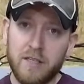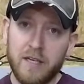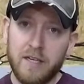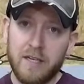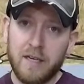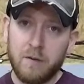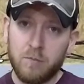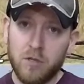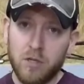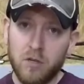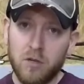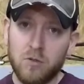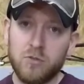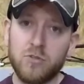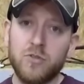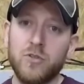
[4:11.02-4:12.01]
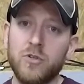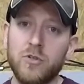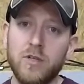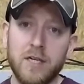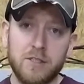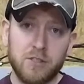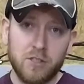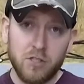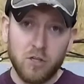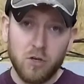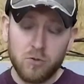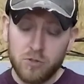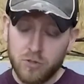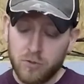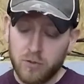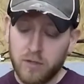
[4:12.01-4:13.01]
that down below so that you guys can go
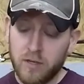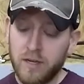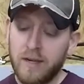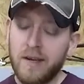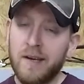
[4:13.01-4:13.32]
to it.